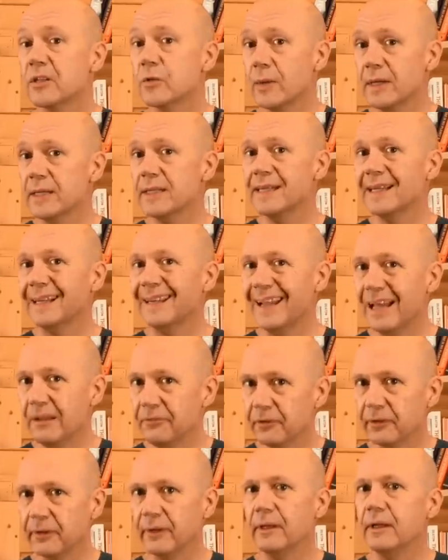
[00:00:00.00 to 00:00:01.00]
twenty
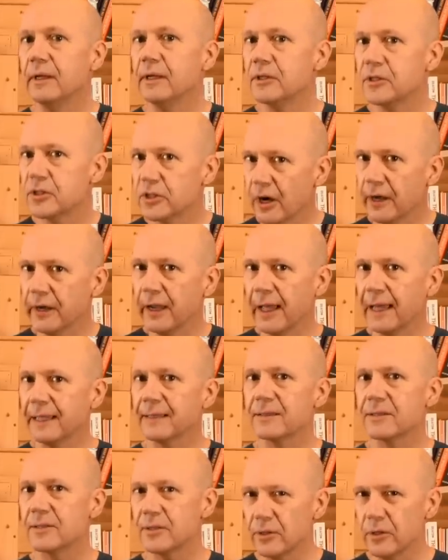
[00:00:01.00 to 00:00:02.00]
eleven, China
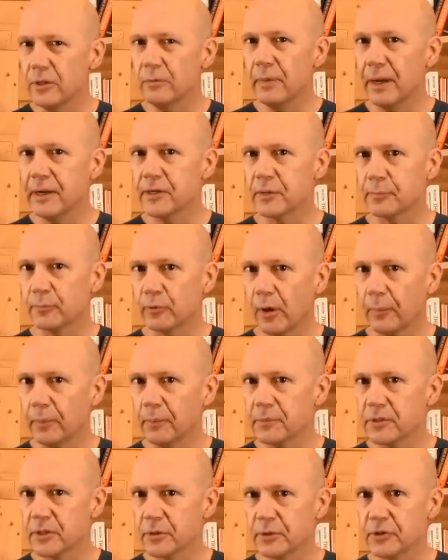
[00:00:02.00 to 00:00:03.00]
had two major
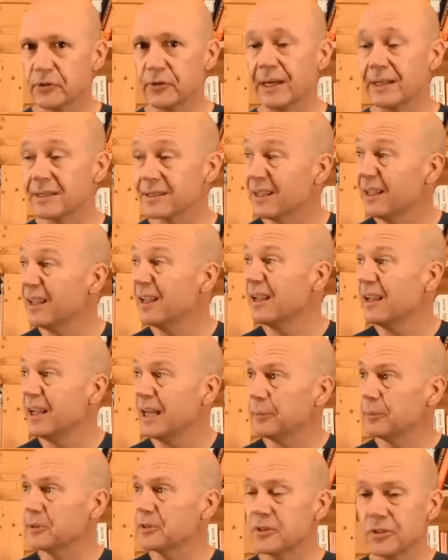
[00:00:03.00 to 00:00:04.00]
problems to address.
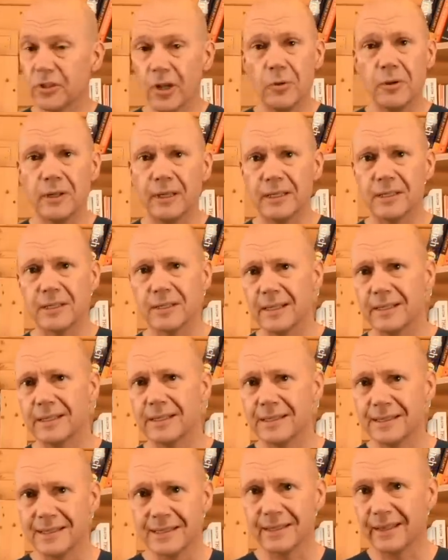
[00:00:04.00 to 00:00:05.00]
It was choking its
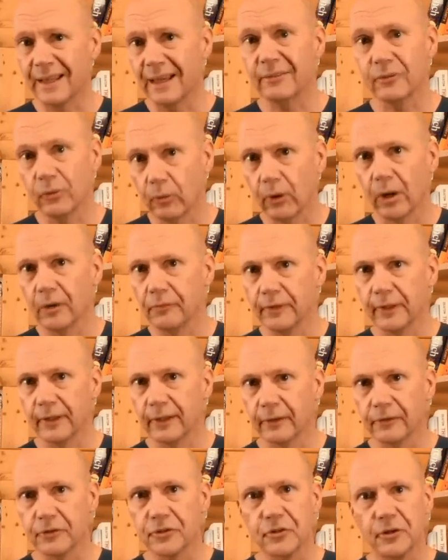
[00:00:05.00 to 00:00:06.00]
citizens to death all over the
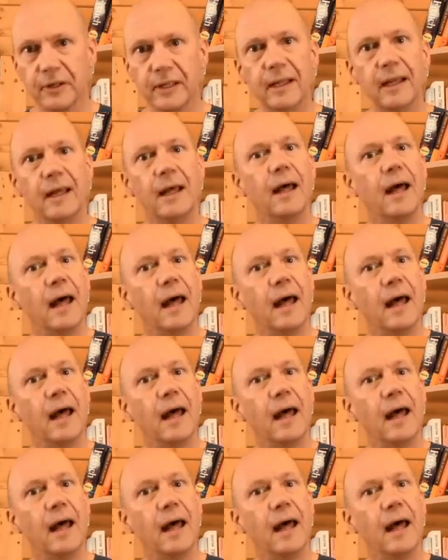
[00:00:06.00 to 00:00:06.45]
country,